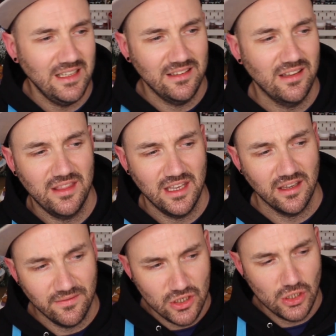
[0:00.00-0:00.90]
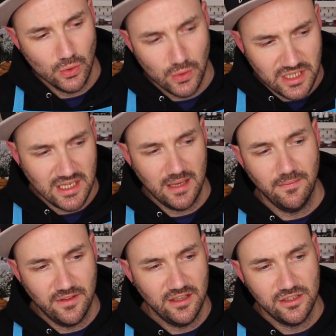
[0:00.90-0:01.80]
need to think of a shorter
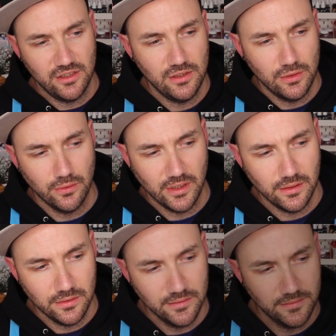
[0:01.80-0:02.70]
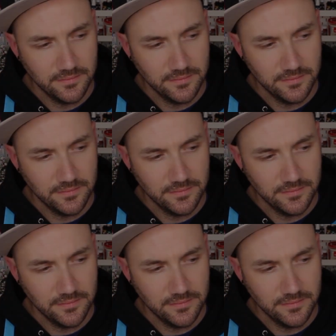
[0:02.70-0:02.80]
name for this tutorial.